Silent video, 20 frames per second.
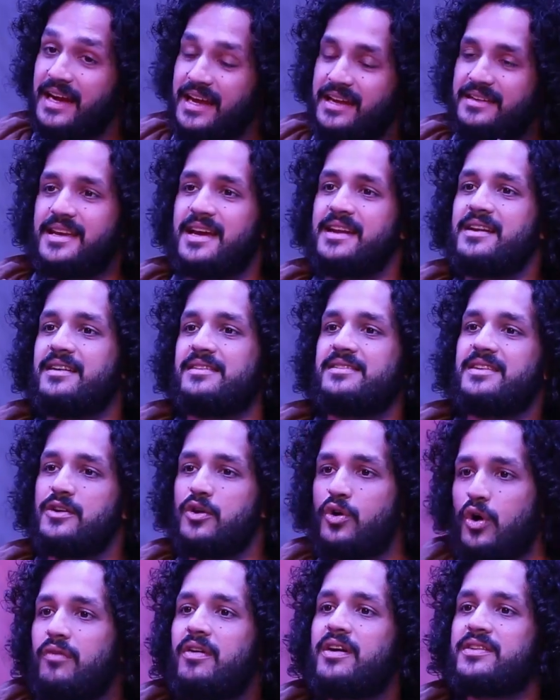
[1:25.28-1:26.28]
crazy energy
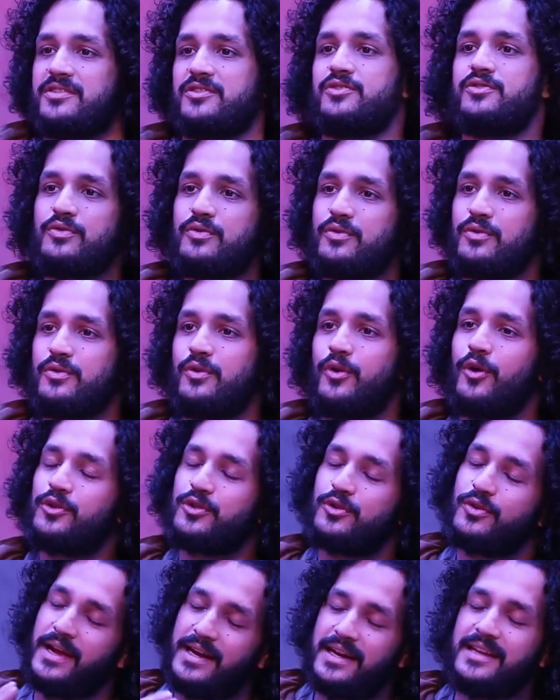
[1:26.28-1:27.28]
drove us to go
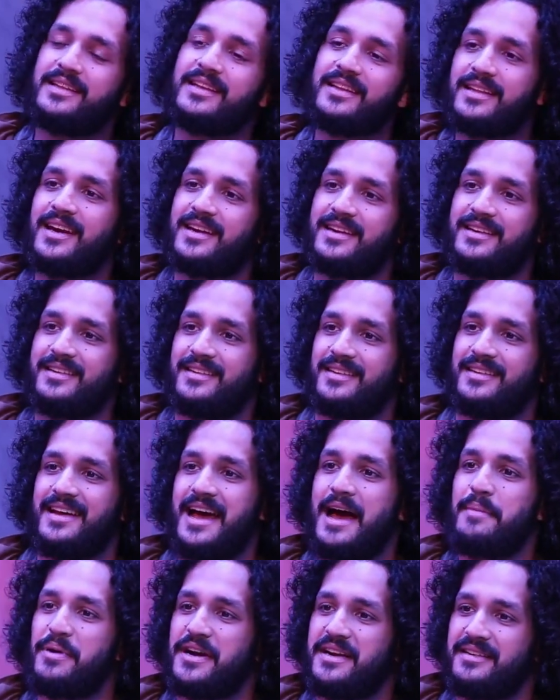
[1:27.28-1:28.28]
through anything that
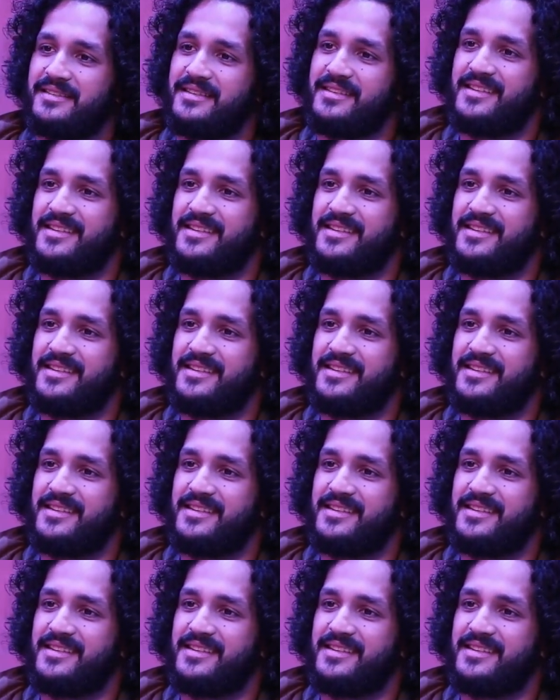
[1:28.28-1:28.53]
happened.